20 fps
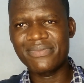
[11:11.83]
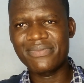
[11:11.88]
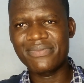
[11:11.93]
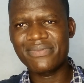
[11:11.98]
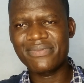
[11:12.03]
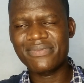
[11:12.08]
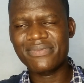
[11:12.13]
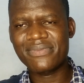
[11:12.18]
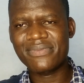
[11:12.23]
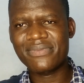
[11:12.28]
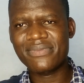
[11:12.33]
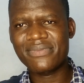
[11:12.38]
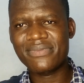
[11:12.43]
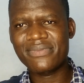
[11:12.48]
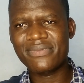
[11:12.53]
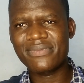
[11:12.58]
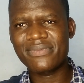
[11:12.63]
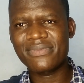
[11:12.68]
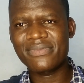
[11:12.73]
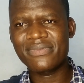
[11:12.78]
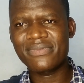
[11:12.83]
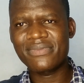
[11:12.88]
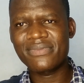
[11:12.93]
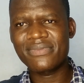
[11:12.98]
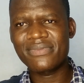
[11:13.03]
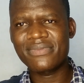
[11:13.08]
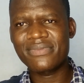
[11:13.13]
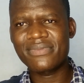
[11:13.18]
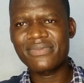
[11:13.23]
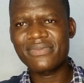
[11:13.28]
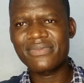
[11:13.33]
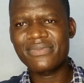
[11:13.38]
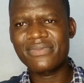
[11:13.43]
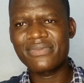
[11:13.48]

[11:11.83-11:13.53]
(no one is talking)